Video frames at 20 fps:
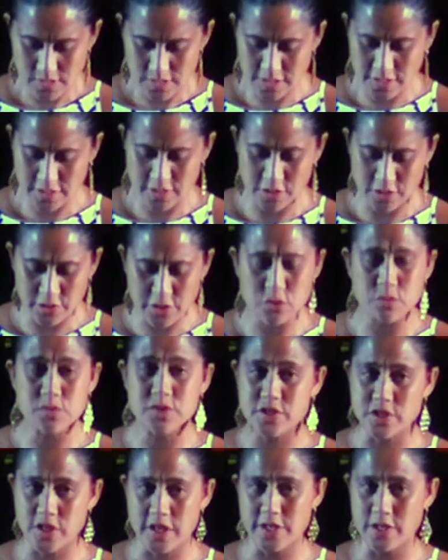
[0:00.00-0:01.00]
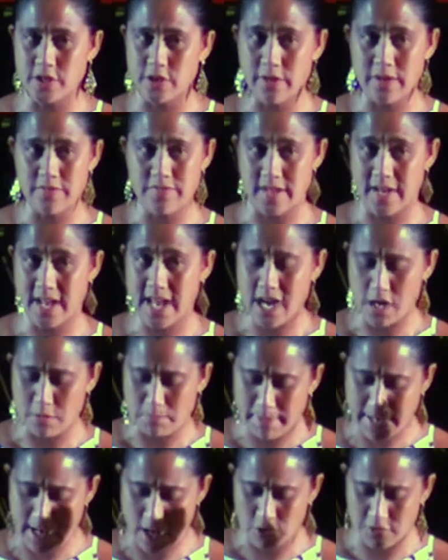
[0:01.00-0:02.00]
Little did I know that how
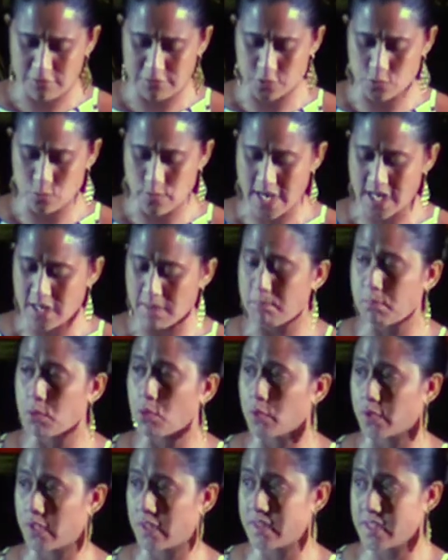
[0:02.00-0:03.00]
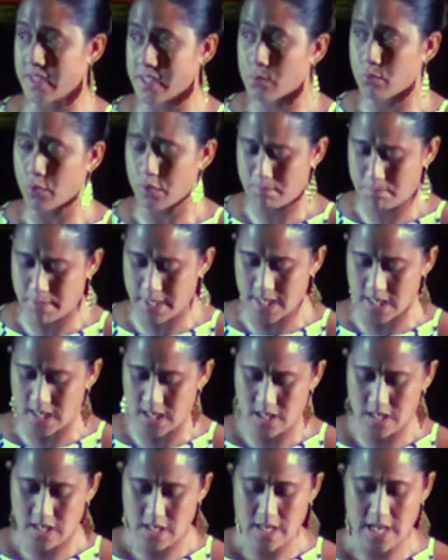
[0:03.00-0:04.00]
powerful and important this would
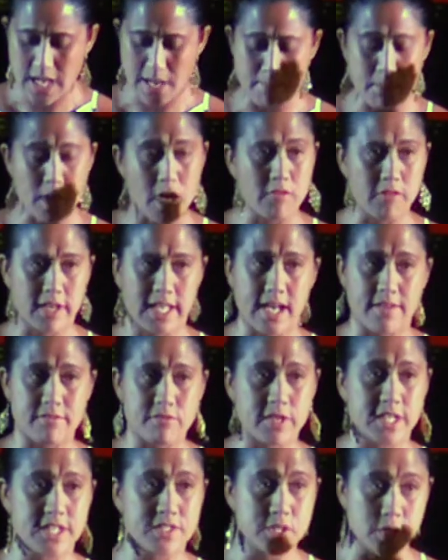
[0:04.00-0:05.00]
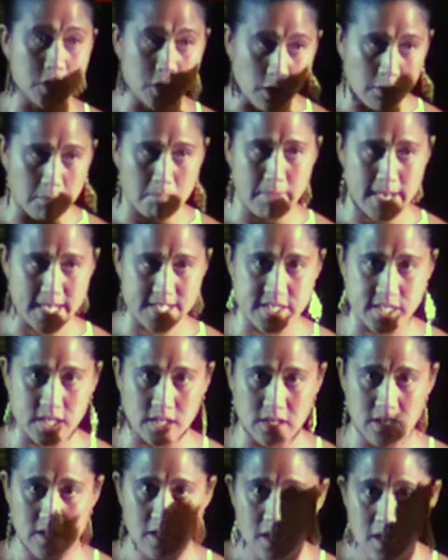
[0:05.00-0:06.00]
be in my recovery to
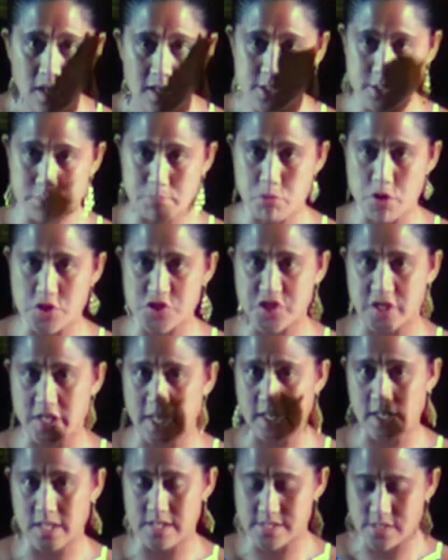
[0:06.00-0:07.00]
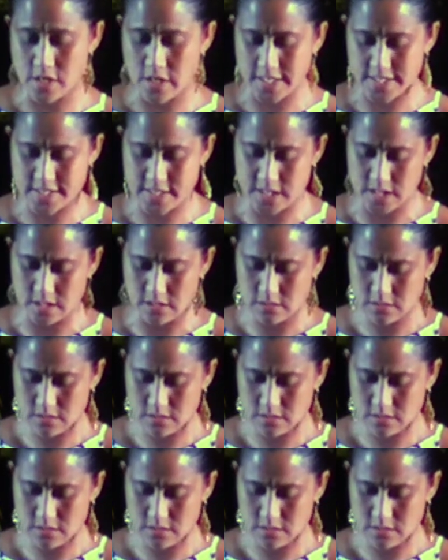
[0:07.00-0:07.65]
combating depression and anxiety.